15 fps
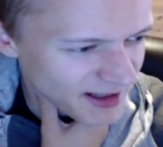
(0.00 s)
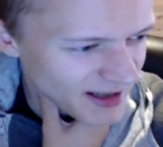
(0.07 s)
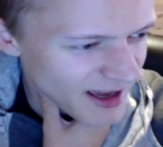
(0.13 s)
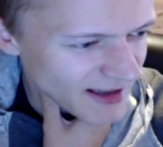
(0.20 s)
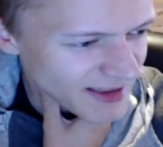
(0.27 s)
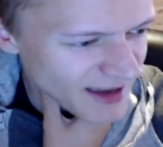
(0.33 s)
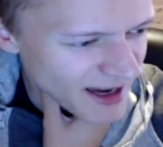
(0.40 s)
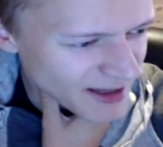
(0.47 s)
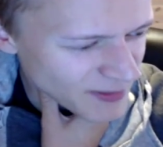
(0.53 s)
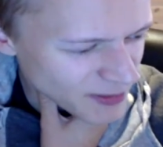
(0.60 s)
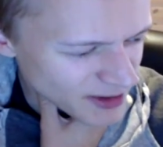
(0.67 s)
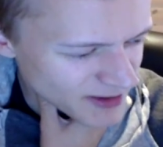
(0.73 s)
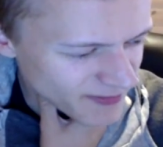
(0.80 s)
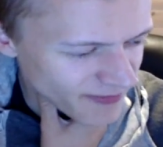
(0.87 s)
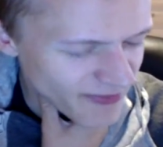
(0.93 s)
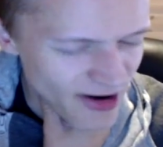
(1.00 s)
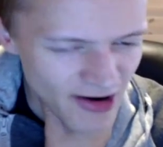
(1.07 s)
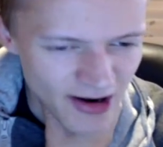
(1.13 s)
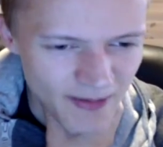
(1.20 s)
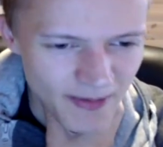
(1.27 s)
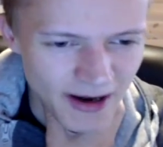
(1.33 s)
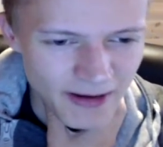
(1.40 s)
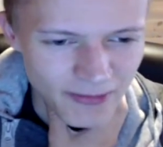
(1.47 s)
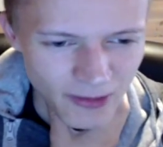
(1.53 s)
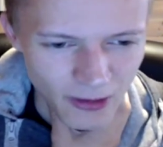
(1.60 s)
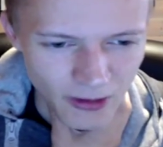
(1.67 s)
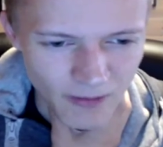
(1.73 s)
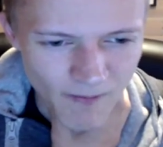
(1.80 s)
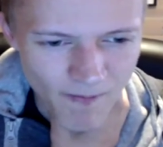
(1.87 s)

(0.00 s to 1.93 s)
Like that was very painful.